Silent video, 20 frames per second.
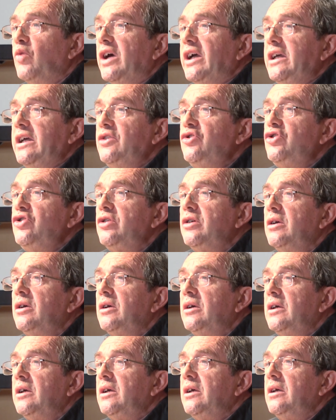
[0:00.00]
wage,
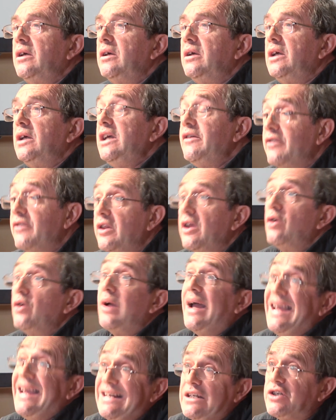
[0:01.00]
even though
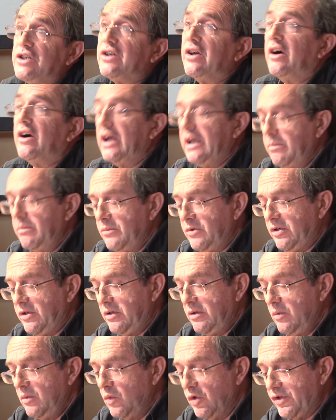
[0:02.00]
8
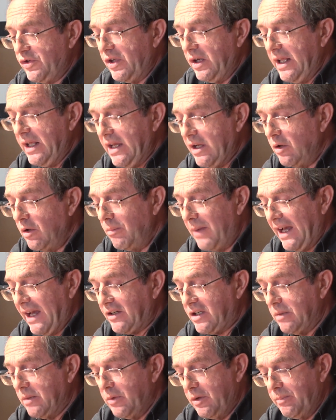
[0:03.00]
times was the legal
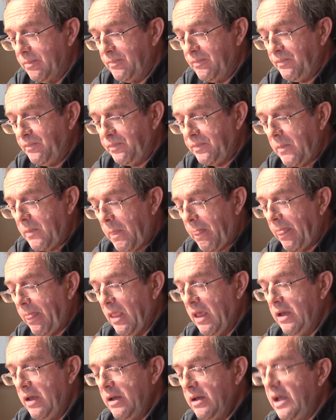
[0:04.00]
maximum.
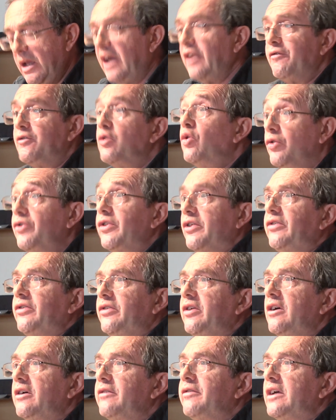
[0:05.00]
And of course, this
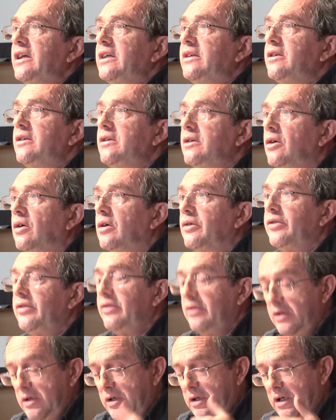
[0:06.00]
survey did not
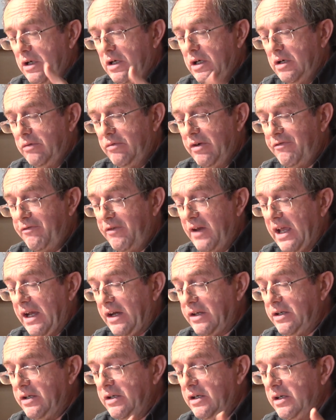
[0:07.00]

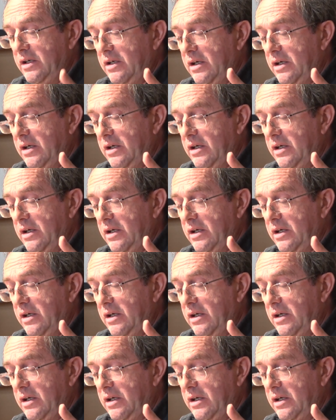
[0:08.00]
reflect